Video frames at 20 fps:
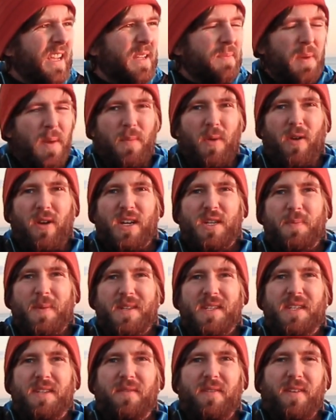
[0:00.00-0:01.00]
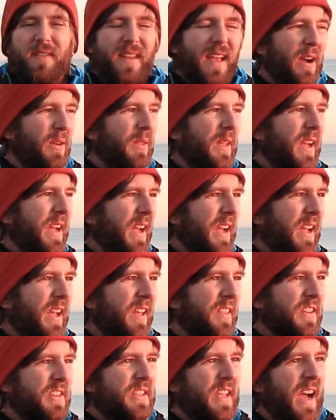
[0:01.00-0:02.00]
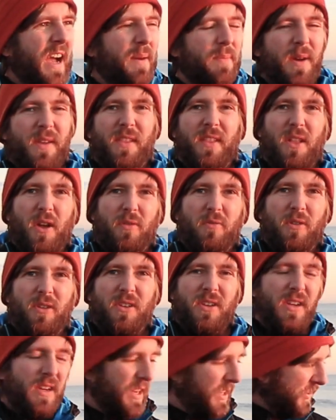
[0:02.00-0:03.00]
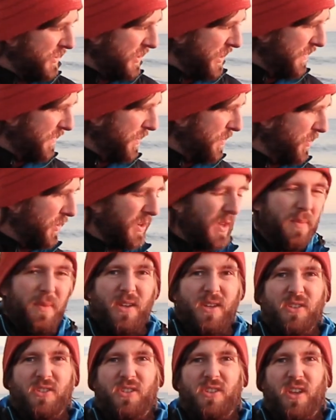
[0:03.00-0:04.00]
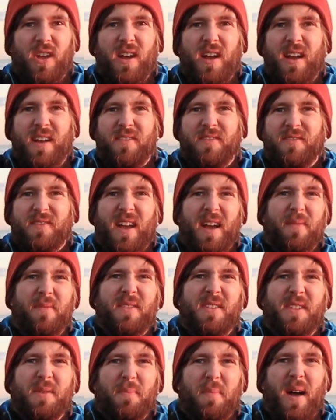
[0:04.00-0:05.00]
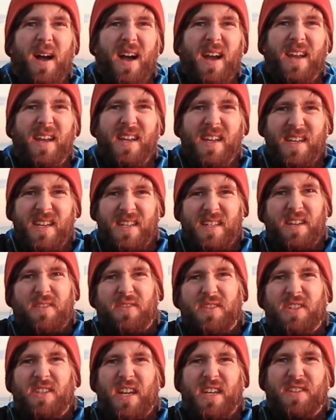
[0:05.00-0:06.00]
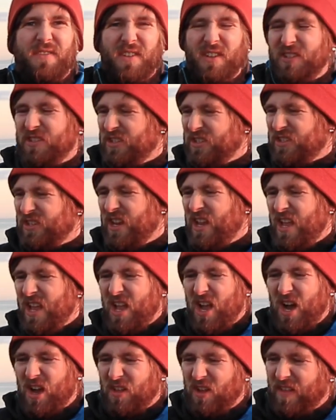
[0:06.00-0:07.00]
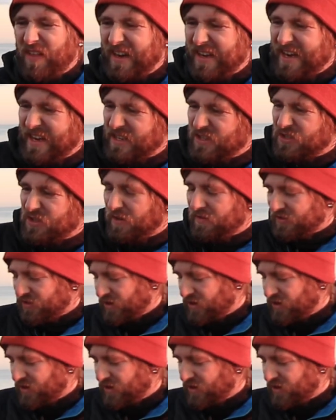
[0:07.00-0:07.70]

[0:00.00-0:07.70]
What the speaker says: A bit more expensive on outlay at the start, but in the long run, it'll save you money because you don't happen to buy different size filters and all that kind of stuff.